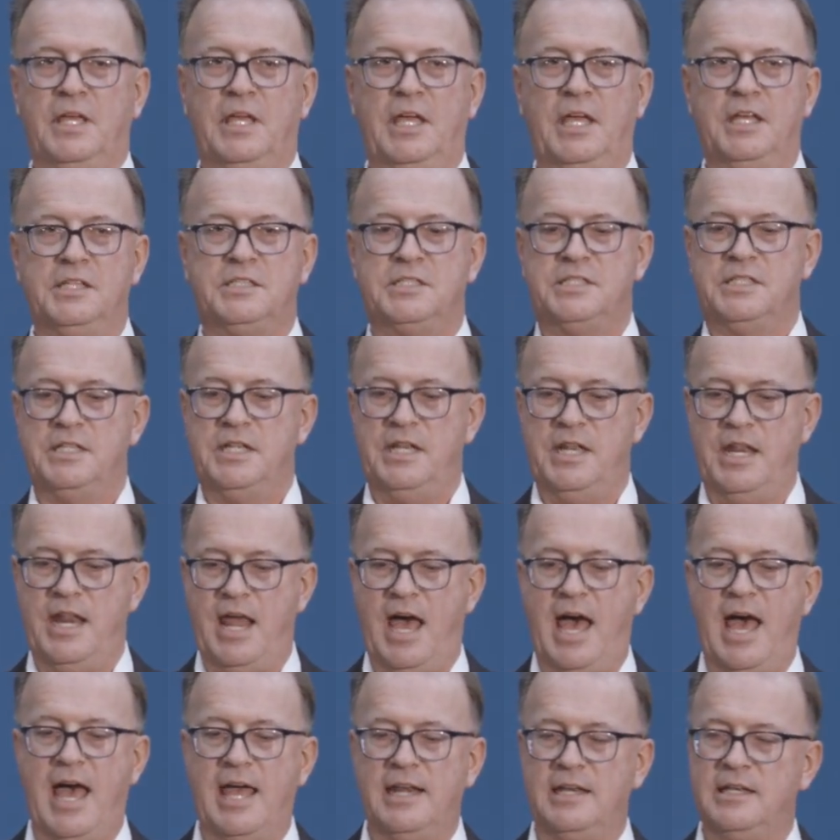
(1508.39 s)
It's
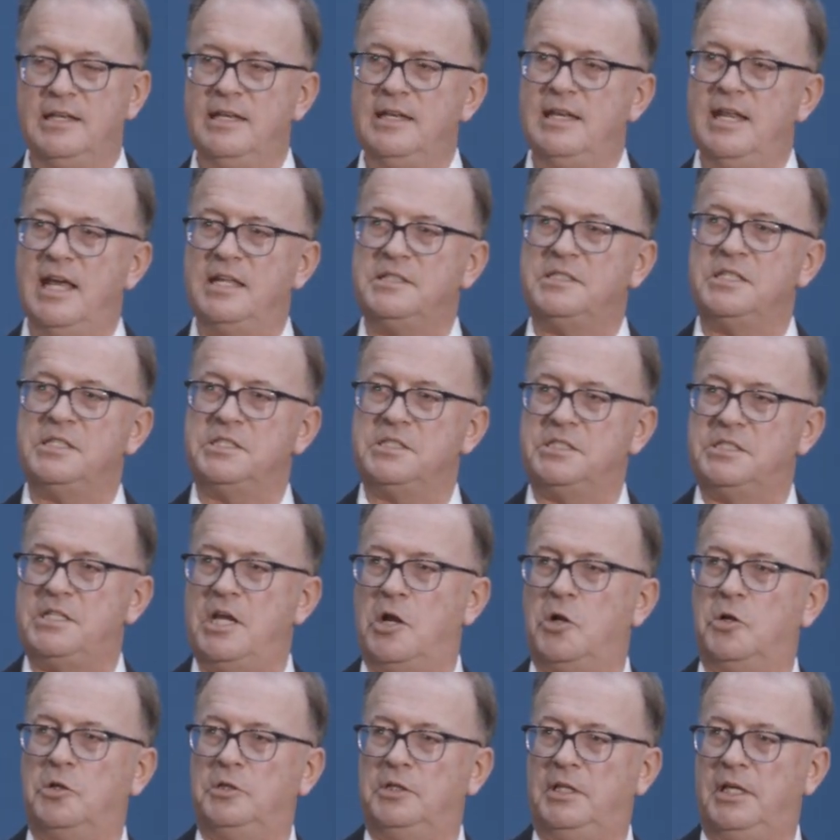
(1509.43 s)
not
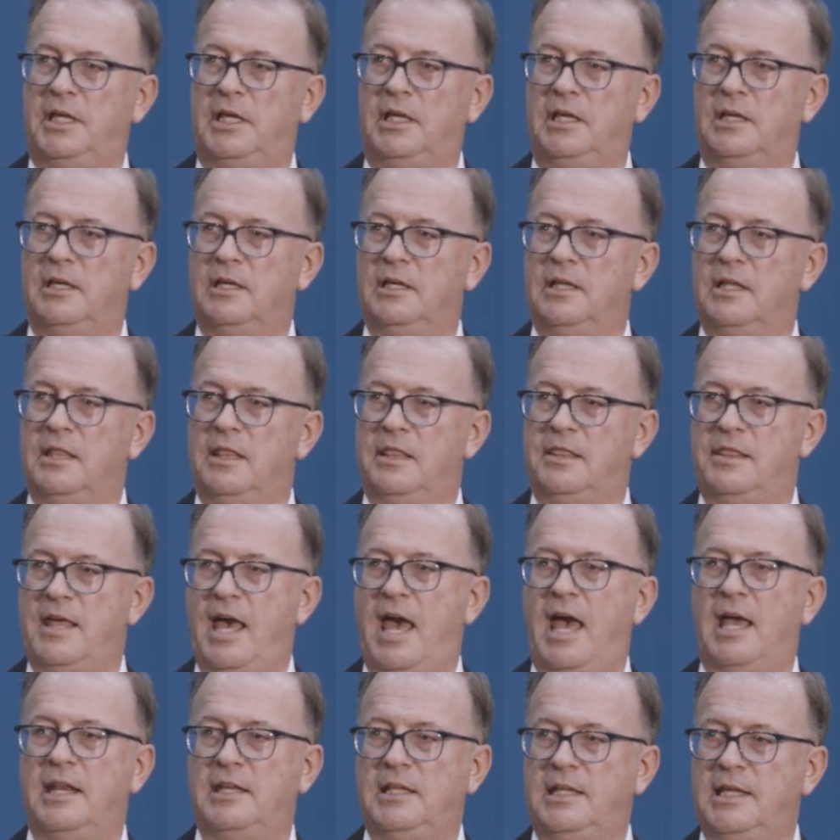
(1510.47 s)
necessarily
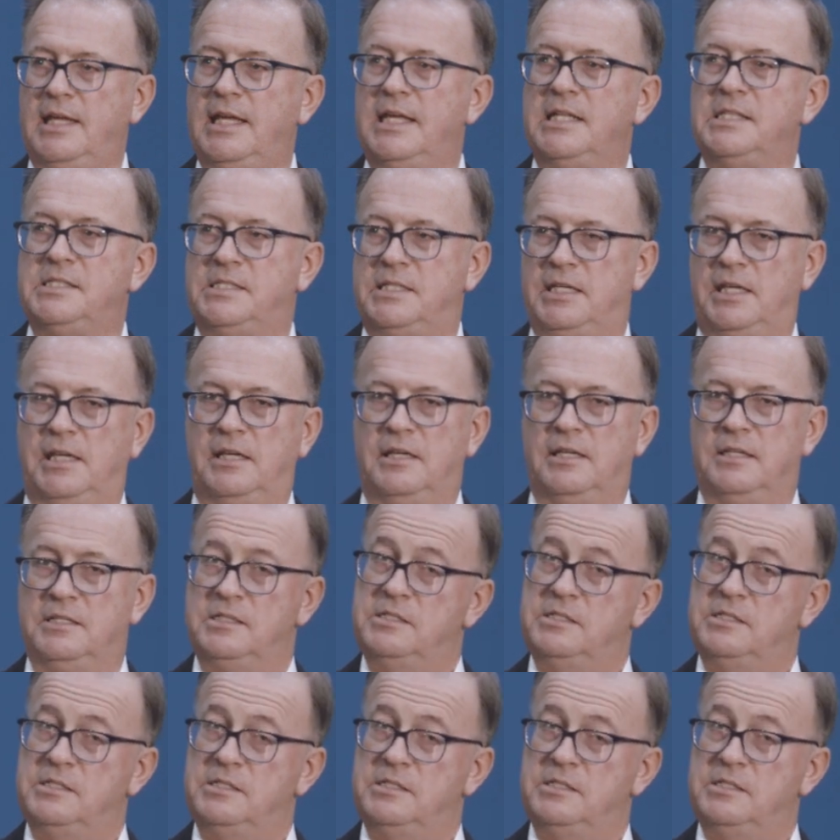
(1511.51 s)
that easy.